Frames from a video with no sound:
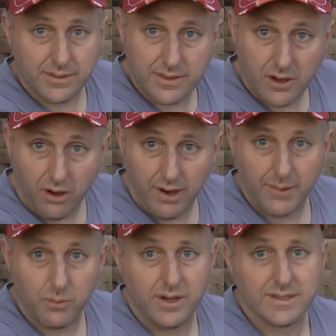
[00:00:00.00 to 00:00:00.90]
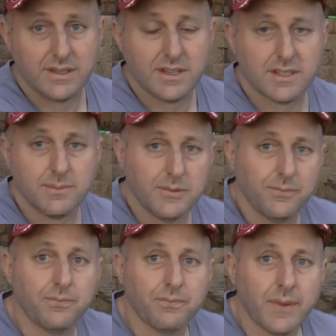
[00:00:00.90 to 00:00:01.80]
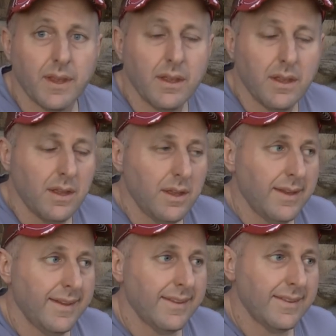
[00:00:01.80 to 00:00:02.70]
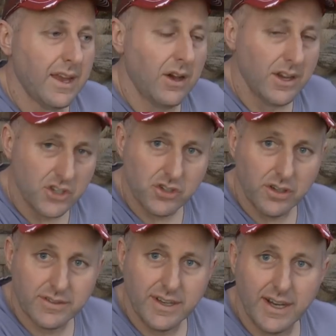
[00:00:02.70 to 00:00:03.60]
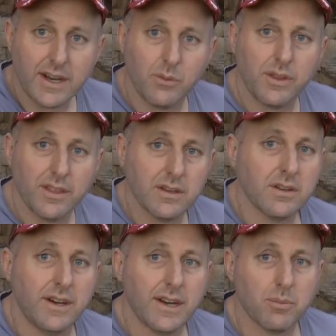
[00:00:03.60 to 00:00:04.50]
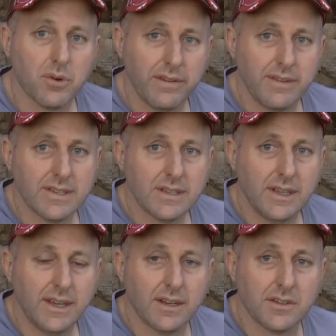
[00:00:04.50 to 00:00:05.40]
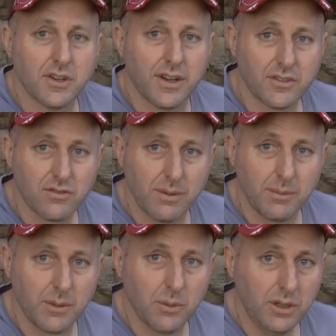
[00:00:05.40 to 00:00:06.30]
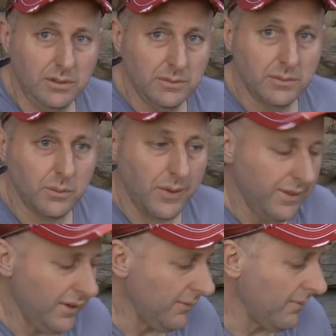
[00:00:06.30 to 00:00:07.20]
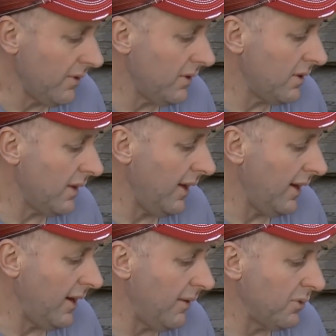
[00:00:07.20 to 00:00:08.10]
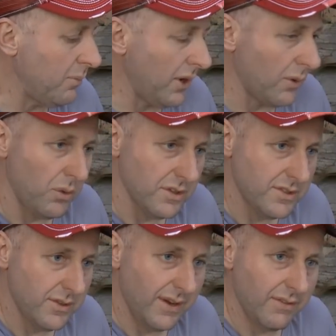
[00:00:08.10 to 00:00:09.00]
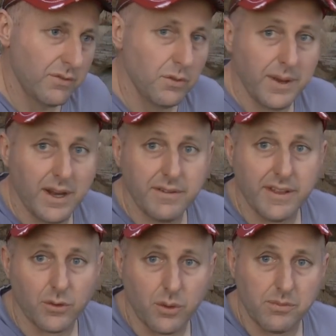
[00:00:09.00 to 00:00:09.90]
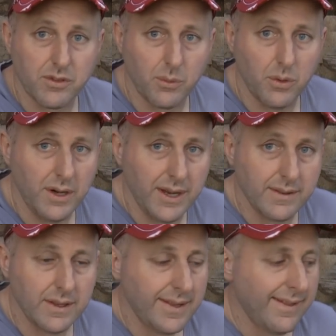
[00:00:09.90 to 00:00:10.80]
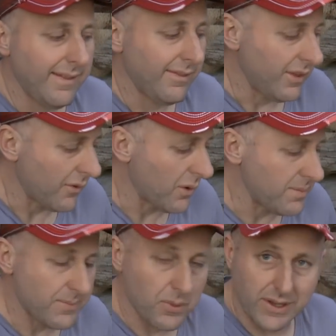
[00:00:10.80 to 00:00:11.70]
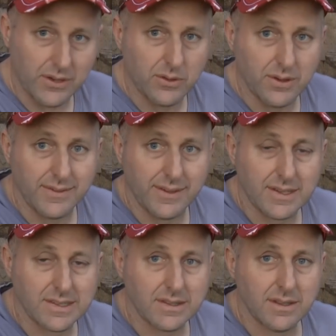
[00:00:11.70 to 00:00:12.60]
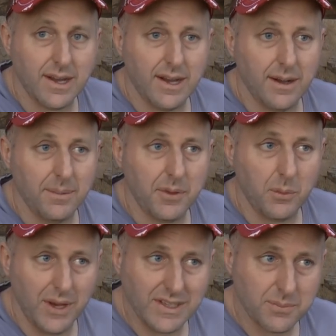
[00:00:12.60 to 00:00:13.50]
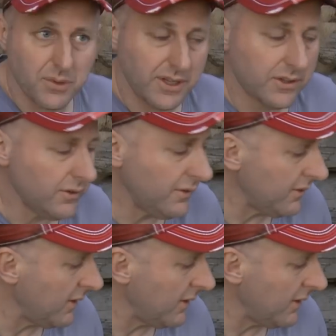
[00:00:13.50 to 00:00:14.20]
the height-wise adjustment. Now, I shot target with Oneida previously, and I shot extremely well with it. The bow was too heavy for me, and I found the grip too wide. The grip's pretty good on this. The weight's pretty good.